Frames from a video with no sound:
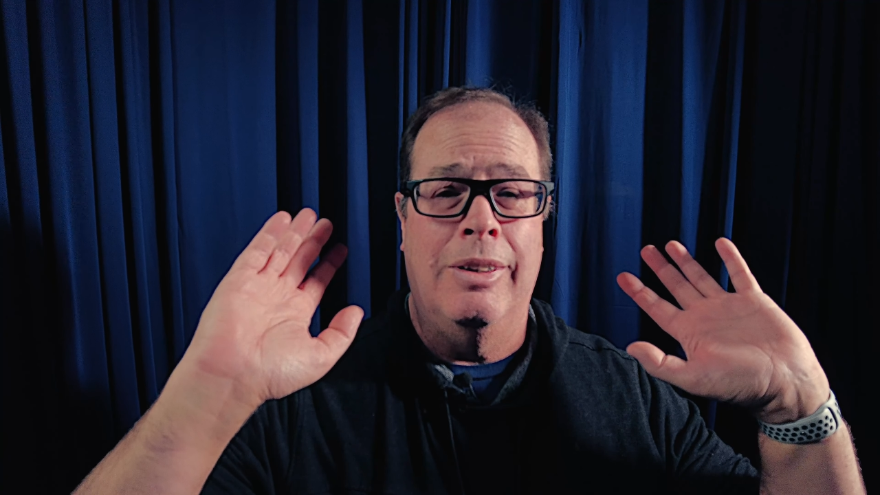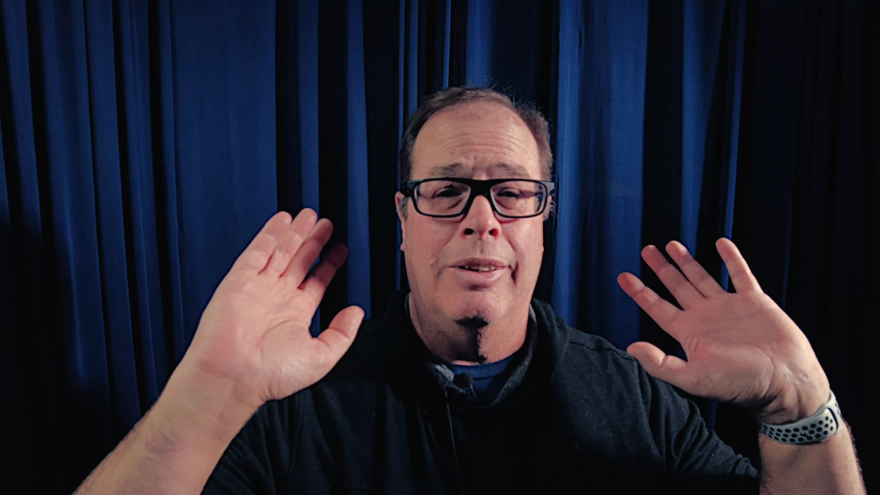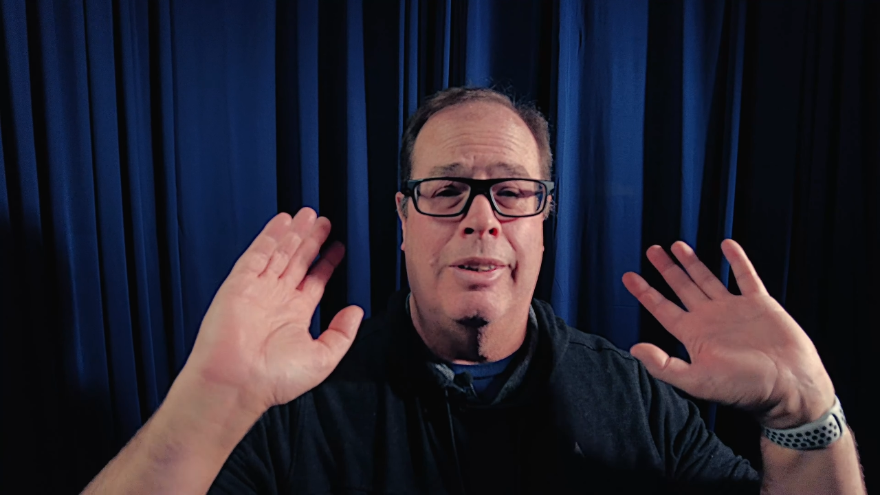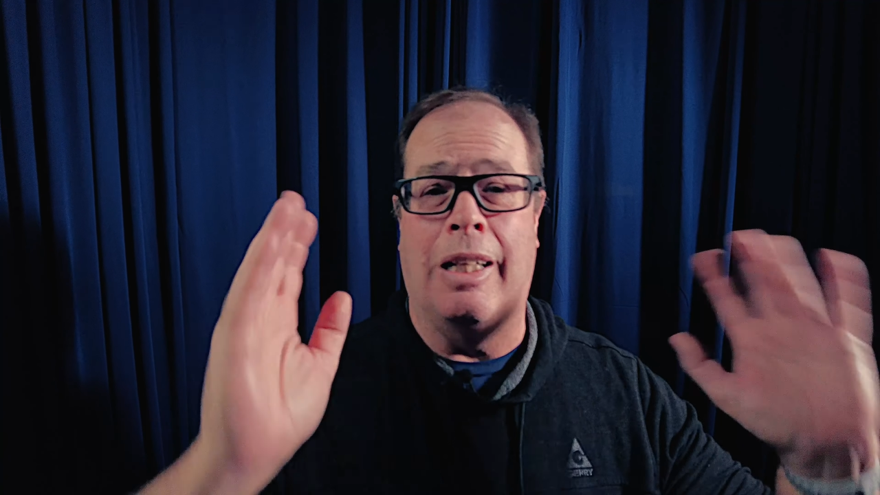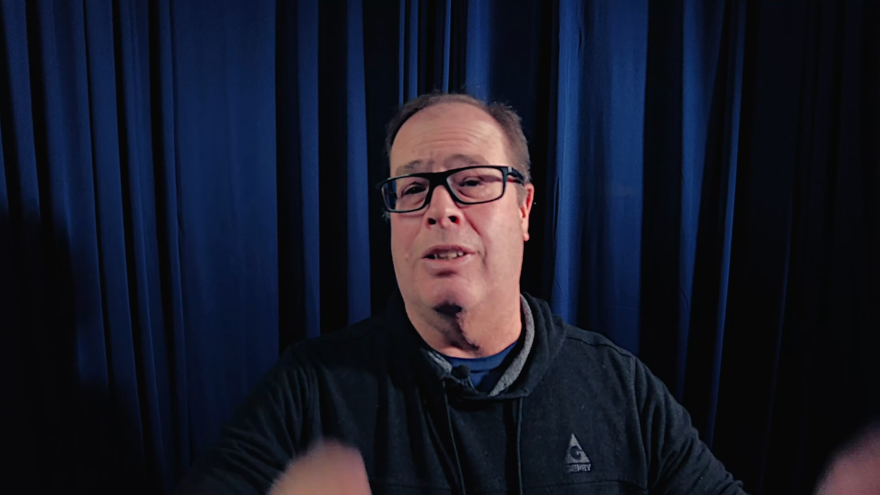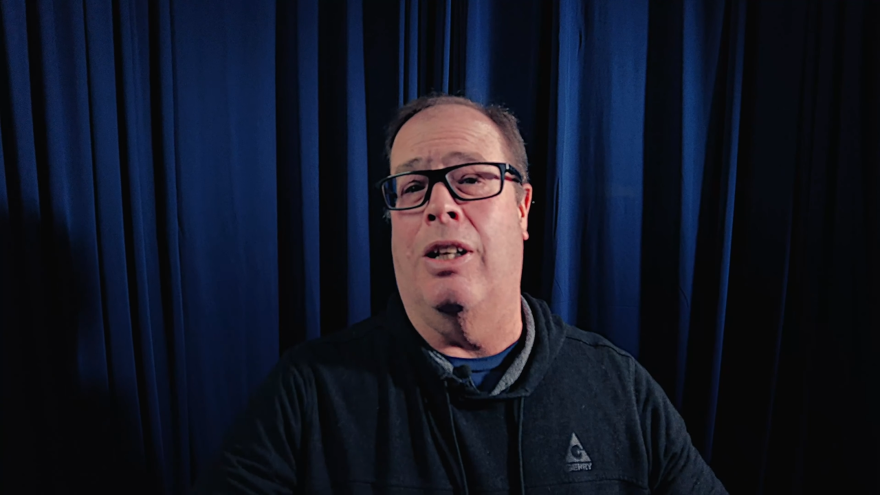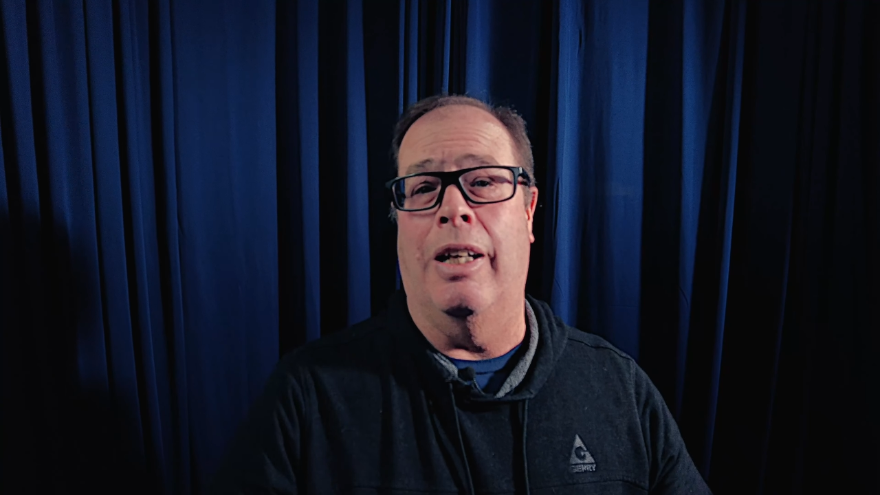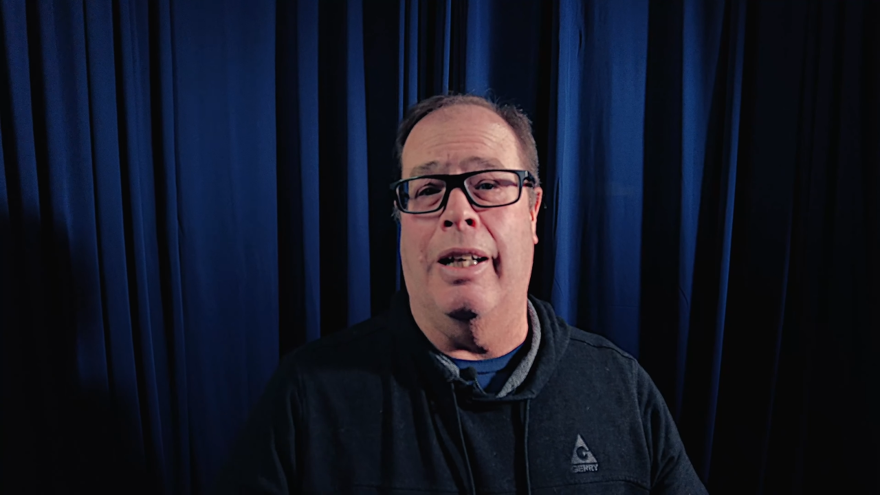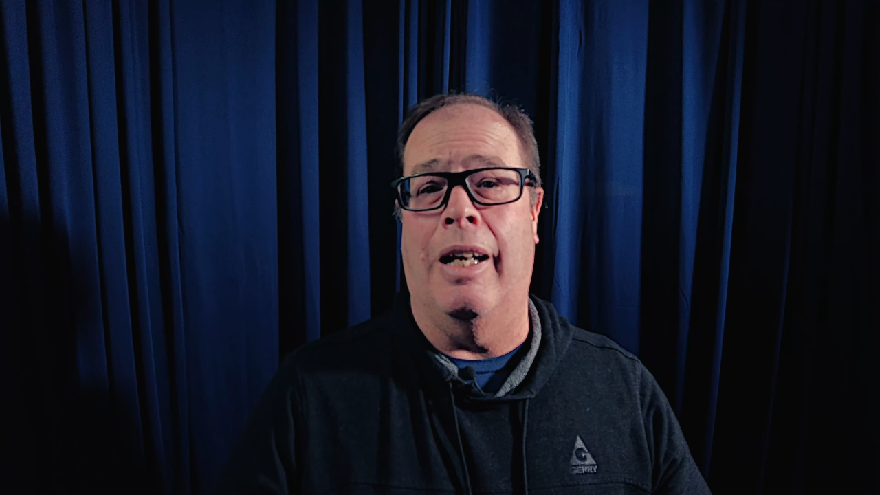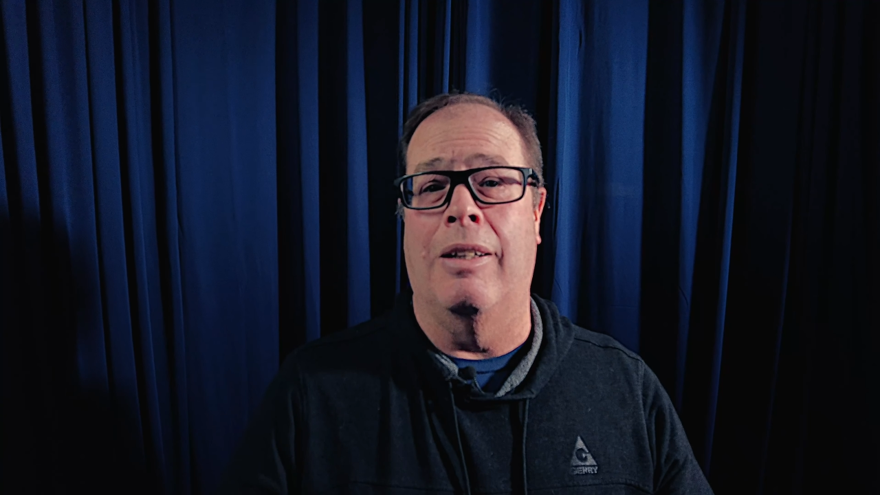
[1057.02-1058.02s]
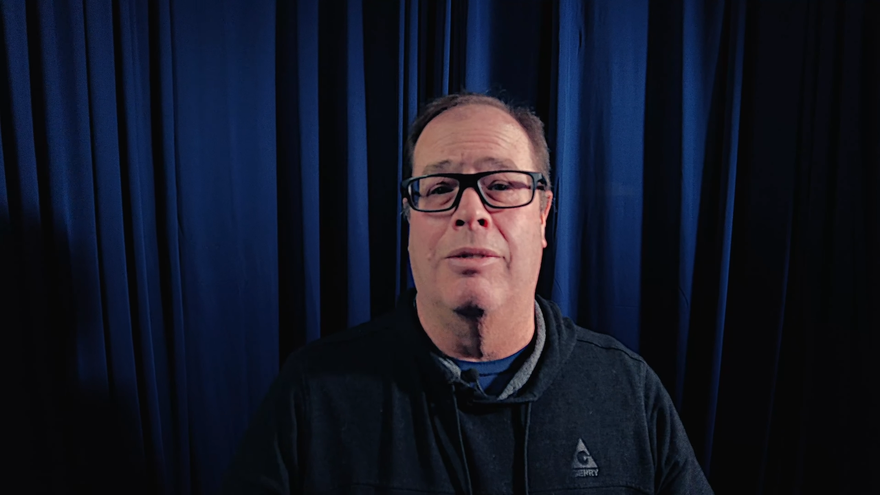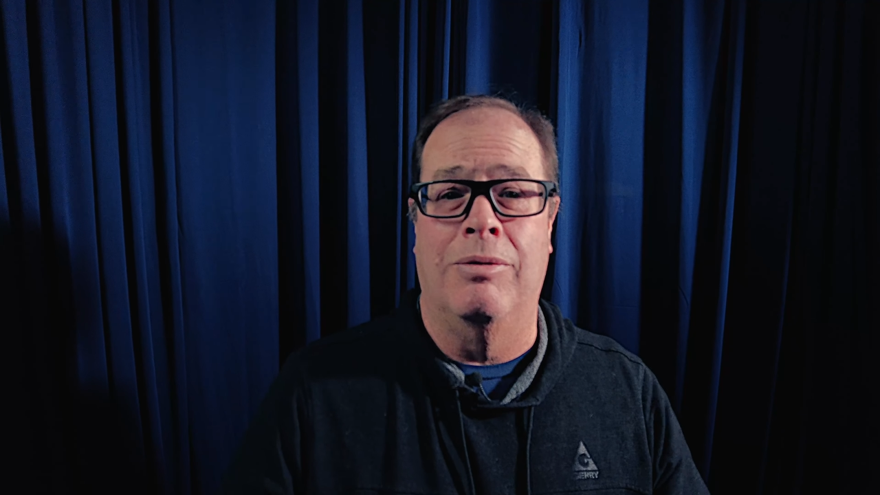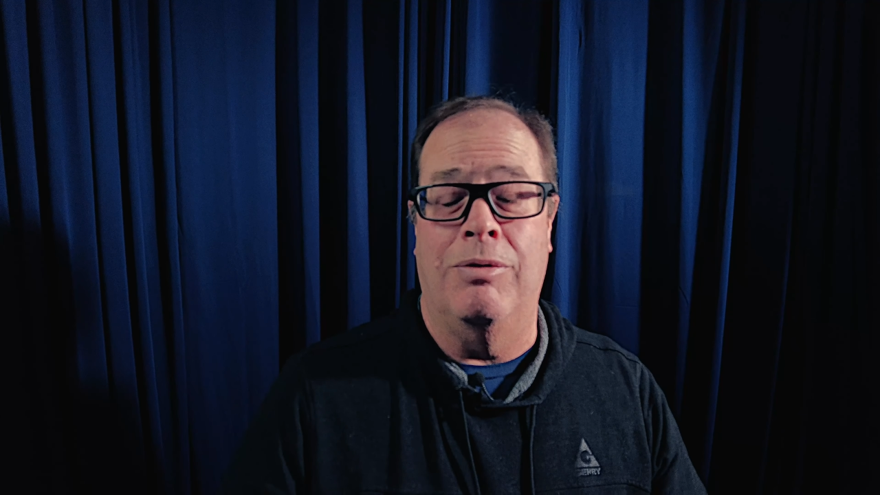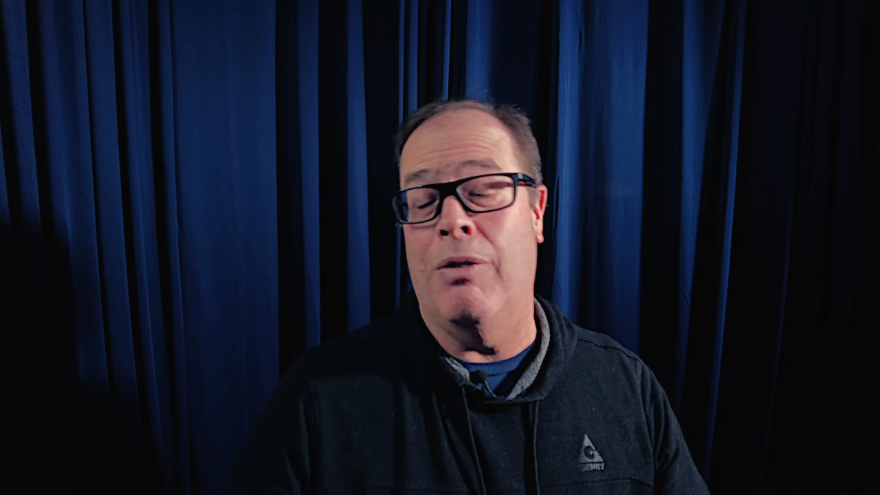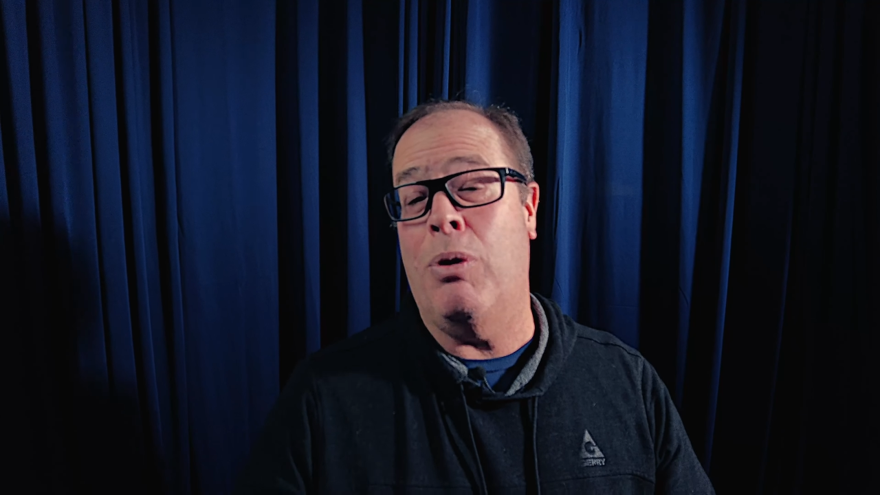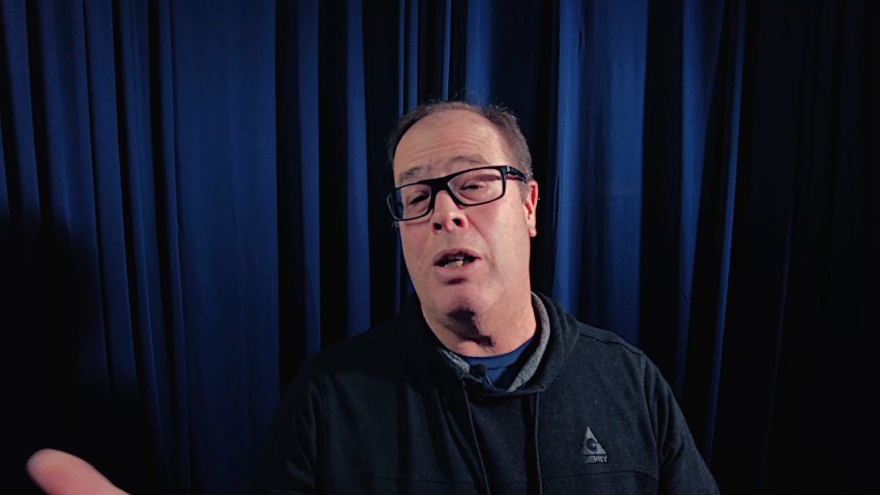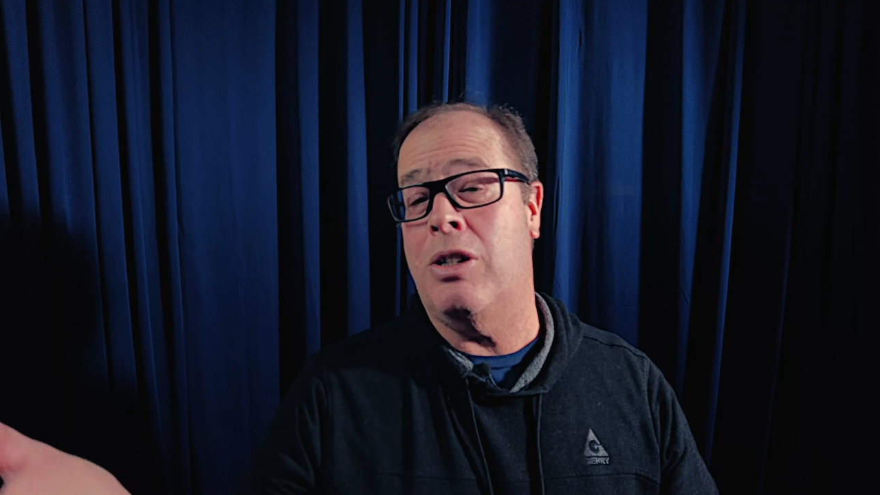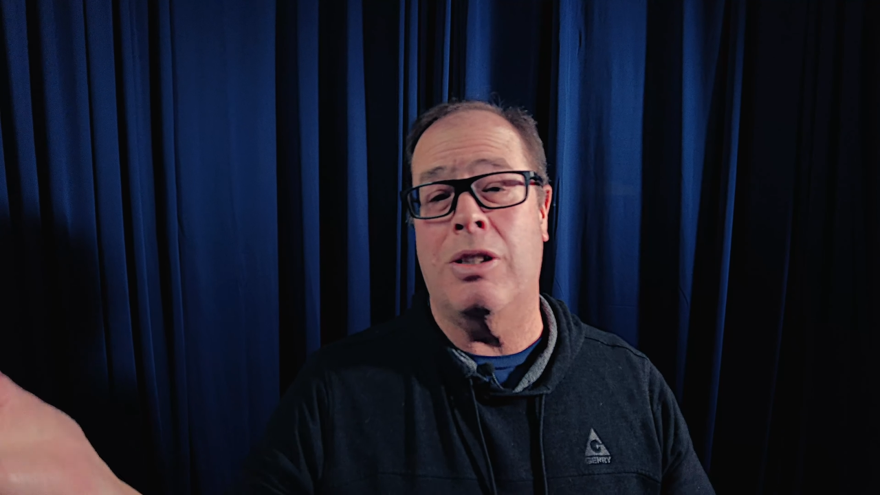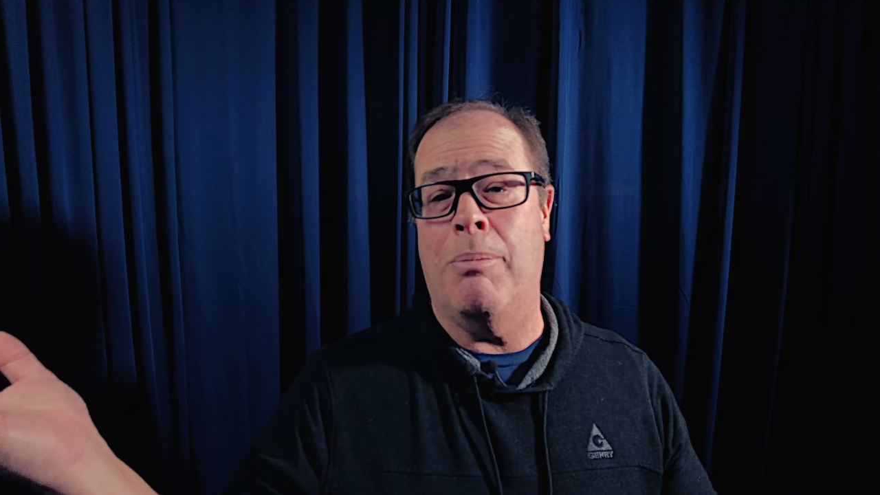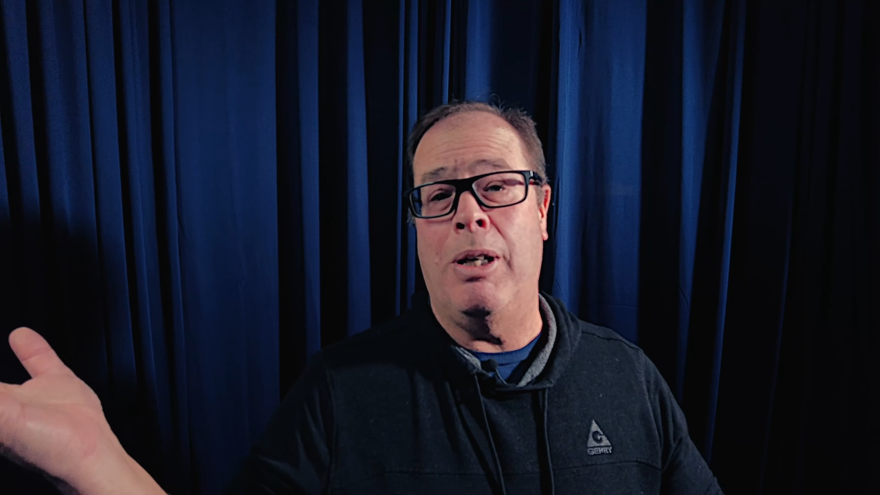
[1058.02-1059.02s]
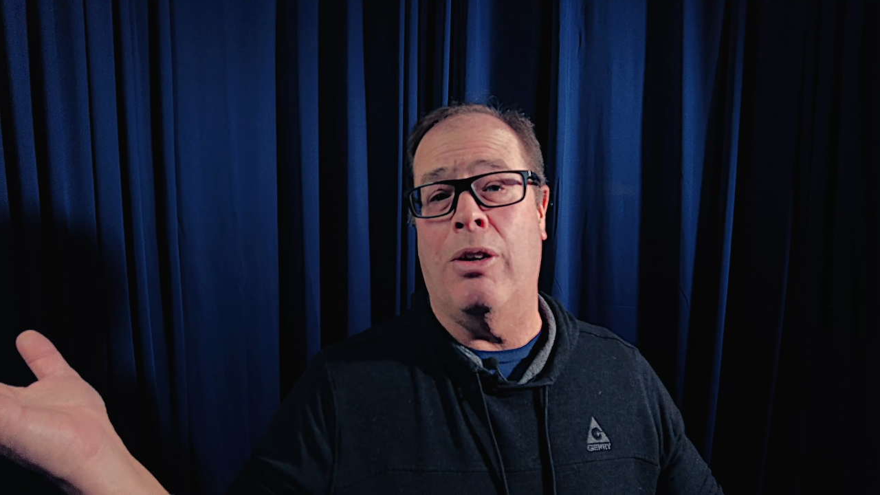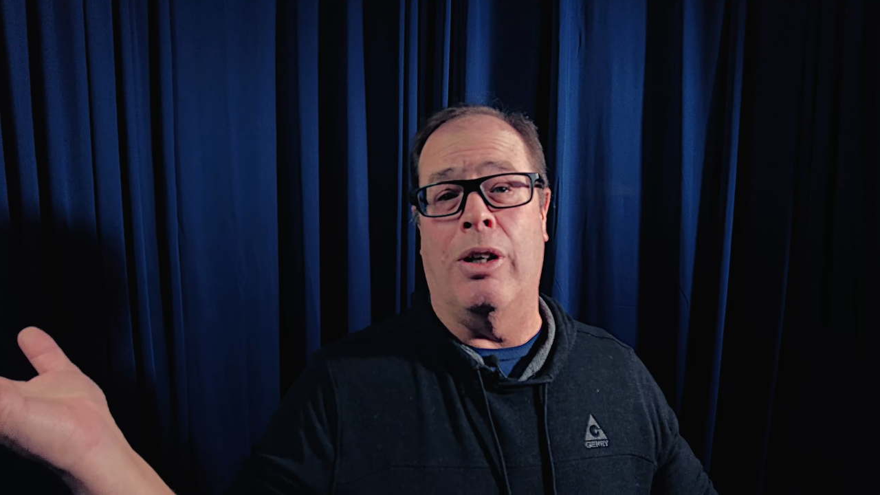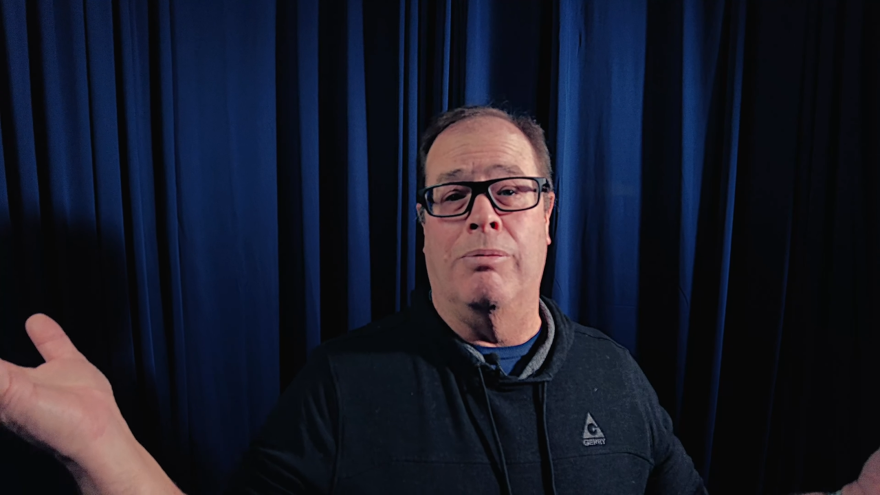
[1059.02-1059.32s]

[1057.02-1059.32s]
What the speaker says: That's all I got. If you have questions, let me know. I